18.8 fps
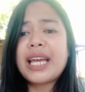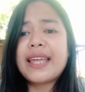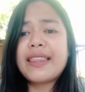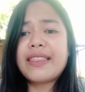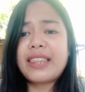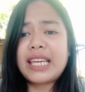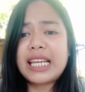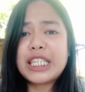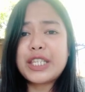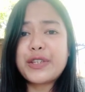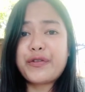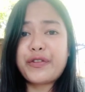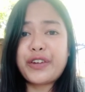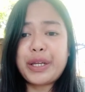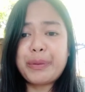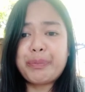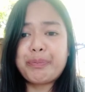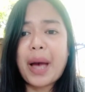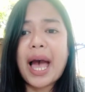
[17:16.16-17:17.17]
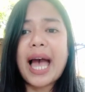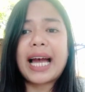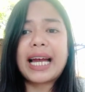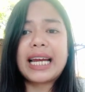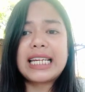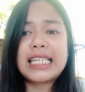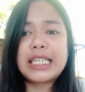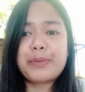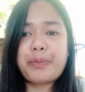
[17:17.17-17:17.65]
This
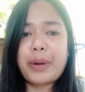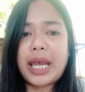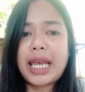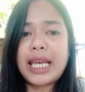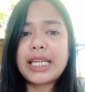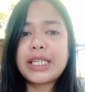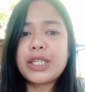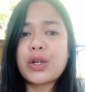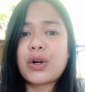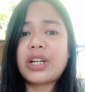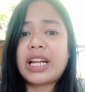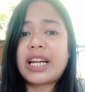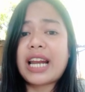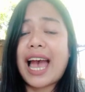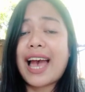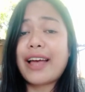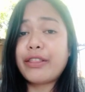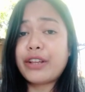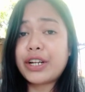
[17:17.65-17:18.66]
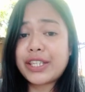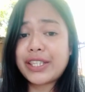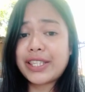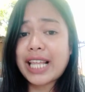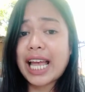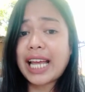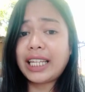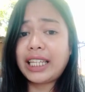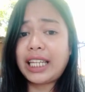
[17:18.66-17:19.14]
feedback is based on an
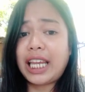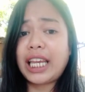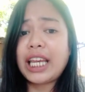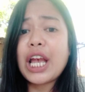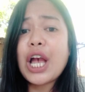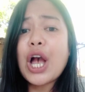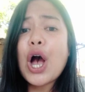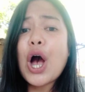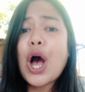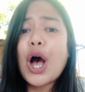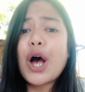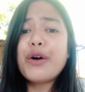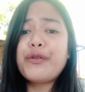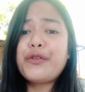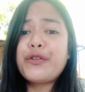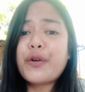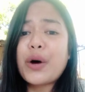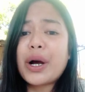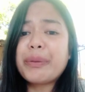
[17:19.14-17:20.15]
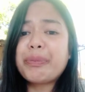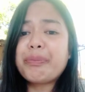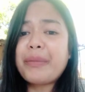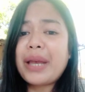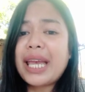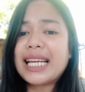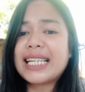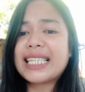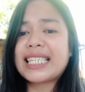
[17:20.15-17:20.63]
understanding of what
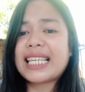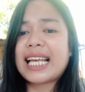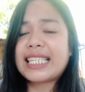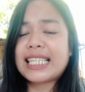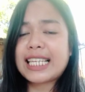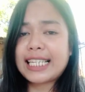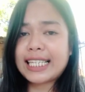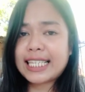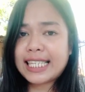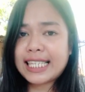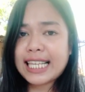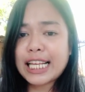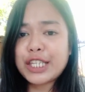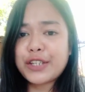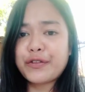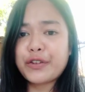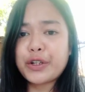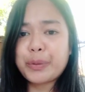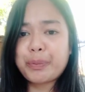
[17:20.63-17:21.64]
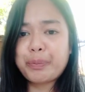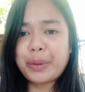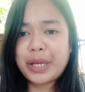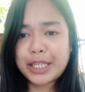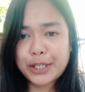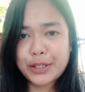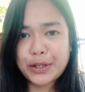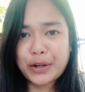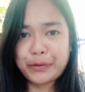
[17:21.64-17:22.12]
makes a successful
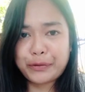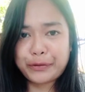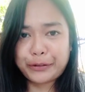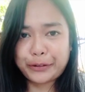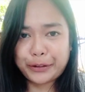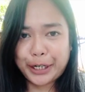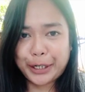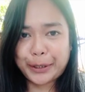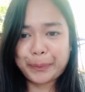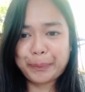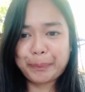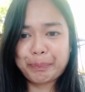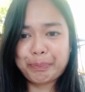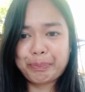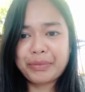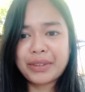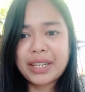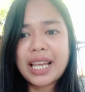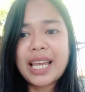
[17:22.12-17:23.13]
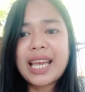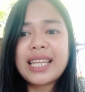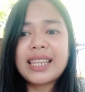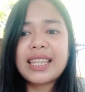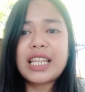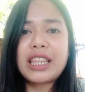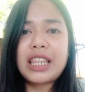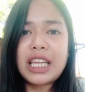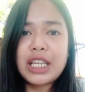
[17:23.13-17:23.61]
piece of work.
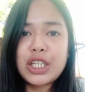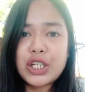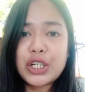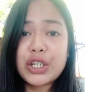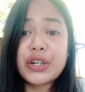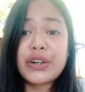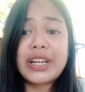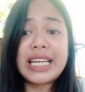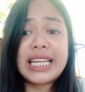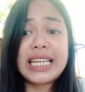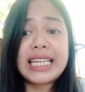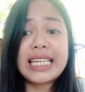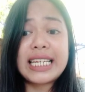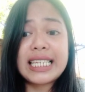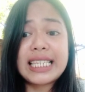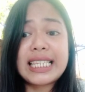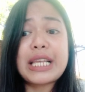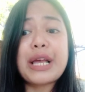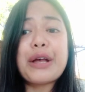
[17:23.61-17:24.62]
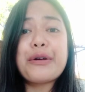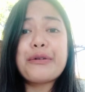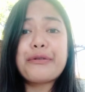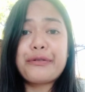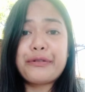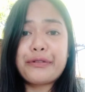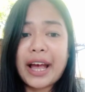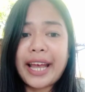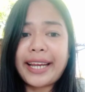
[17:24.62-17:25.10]
The teacher is
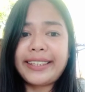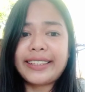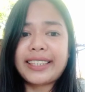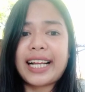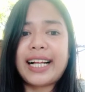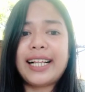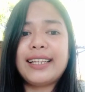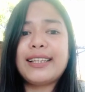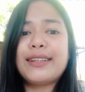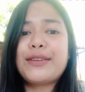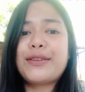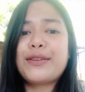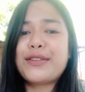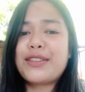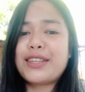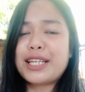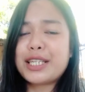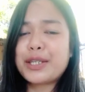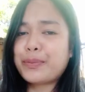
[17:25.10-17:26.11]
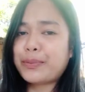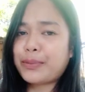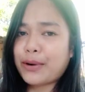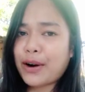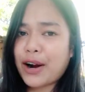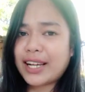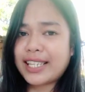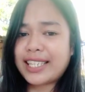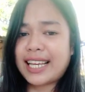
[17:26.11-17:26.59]
vital to this
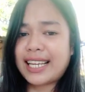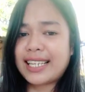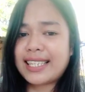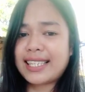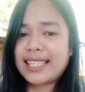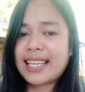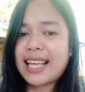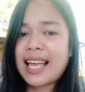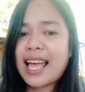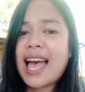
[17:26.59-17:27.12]
process,